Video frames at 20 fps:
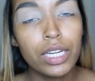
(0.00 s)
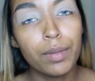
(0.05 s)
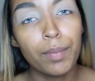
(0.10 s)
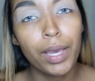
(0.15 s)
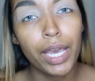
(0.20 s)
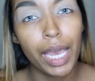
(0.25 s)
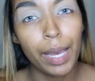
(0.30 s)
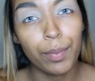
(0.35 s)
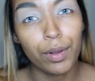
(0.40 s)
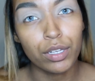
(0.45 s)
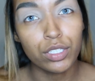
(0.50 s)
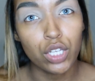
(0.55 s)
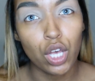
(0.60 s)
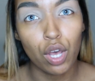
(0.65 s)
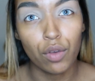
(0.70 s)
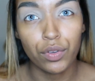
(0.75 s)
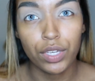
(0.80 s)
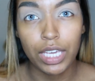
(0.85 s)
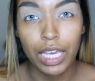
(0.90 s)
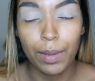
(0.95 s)
already did my eyebrows
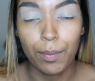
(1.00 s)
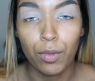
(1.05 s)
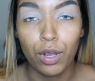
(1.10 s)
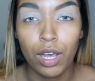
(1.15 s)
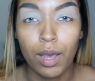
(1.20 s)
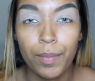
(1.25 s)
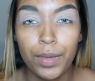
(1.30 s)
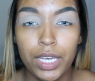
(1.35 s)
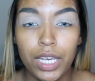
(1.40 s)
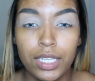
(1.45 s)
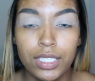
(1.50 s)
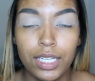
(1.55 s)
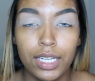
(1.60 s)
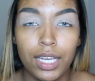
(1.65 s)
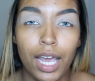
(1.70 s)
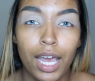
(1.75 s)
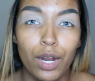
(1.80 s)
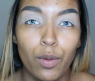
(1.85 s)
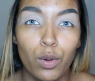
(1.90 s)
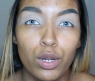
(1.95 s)
off camera because I
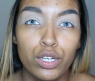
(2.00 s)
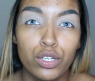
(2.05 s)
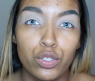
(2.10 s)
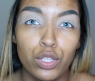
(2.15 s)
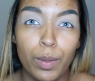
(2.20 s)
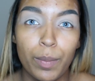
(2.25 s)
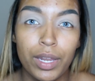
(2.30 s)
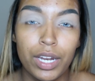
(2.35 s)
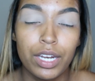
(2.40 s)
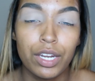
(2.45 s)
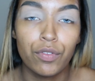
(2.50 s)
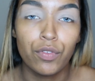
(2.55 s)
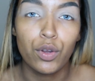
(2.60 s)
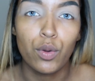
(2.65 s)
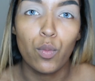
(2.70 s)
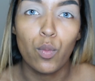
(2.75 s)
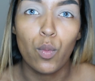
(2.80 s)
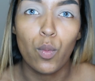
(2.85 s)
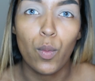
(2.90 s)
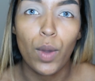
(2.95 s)
kind of want to do them in a
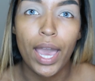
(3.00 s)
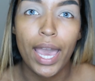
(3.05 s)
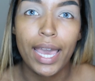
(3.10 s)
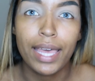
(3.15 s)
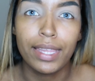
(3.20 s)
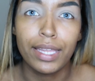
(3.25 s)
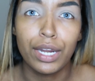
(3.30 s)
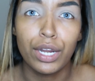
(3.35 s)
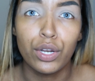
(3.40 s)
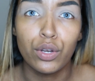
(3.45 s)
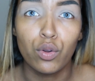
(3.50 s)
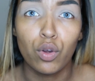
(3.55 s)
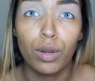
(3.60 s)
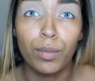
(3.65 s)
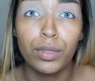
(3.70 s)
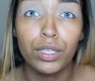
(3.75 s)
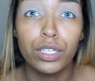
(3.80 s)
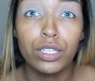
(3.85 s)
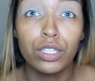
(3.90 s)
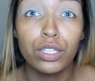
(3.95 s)
different way than I
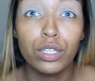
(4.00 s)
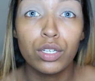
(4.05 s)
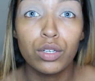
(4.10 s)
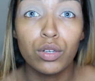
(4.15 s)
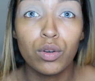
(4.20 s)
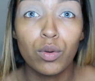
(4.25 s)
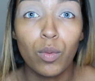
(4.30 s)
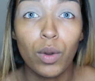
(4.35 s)
normally do.